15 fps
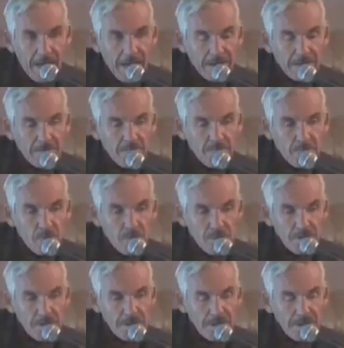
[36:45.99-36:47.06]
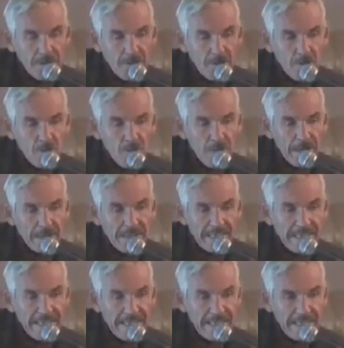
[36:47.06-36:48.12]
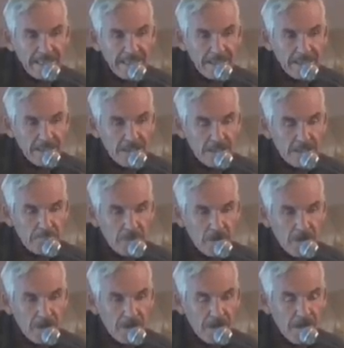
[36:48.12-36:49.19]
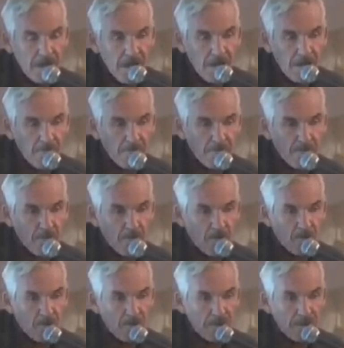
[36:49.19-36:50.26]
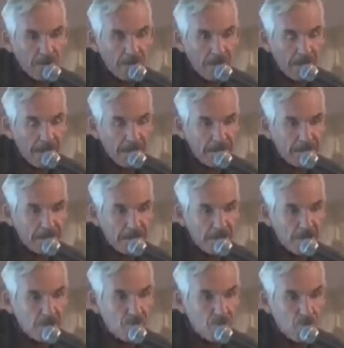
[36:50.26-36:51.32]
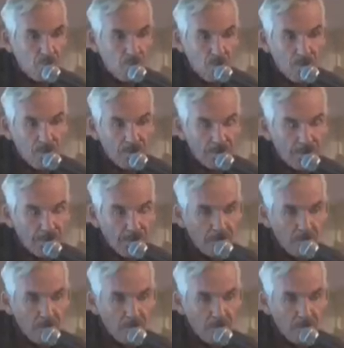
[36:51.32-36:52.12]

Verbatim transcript: It's mostly known as a healing spot for eh, sacred waters.